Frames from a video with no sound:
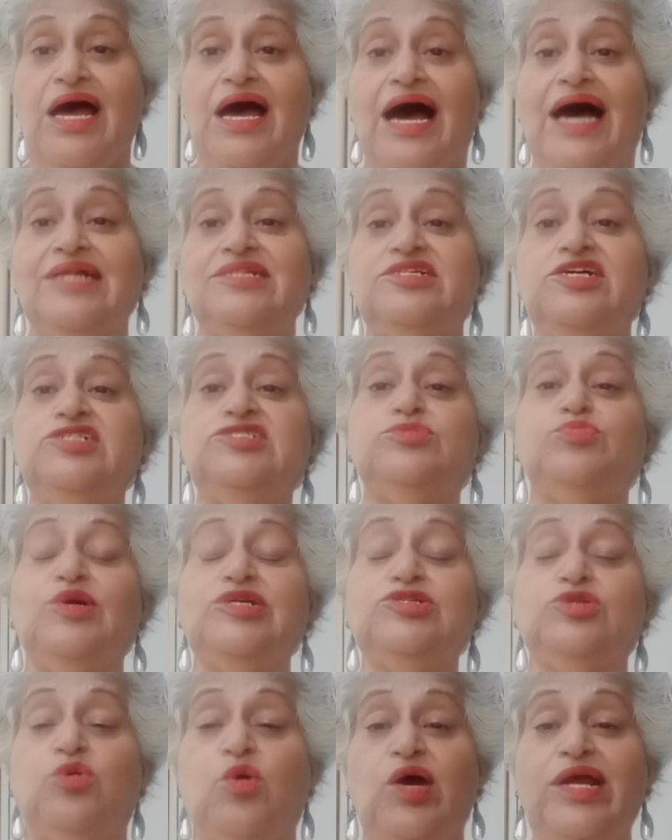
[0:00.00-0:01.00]
And this
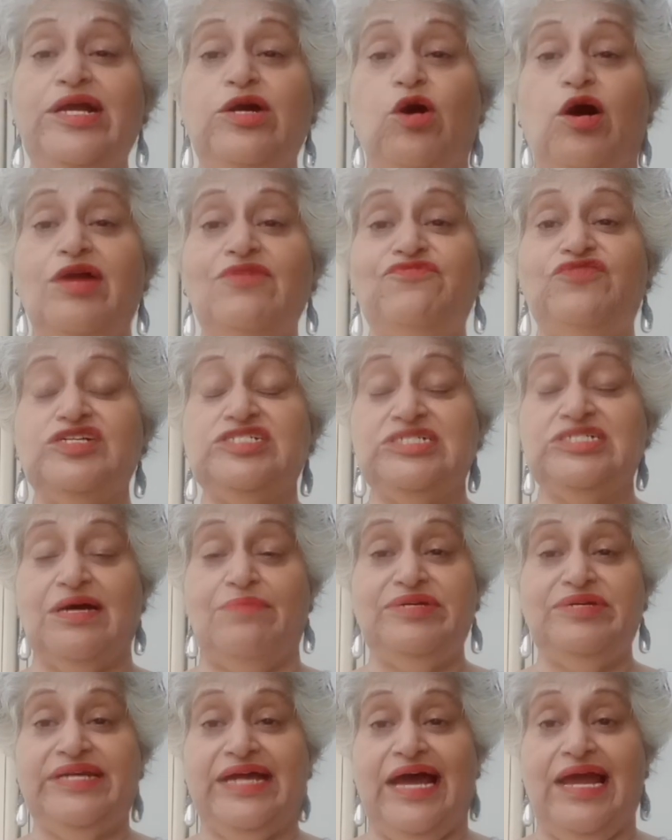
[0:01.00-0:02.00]
was going on for
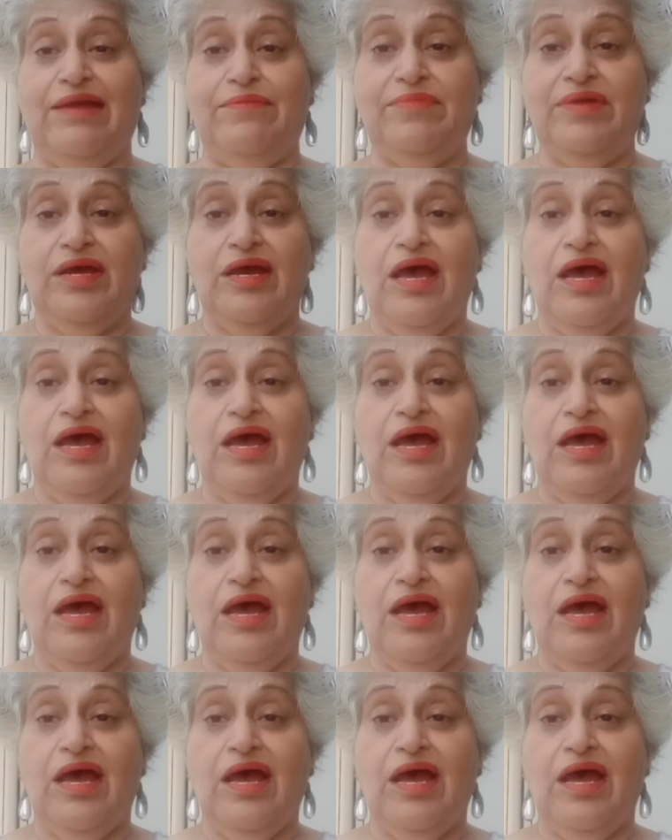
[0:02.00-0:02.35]
some time.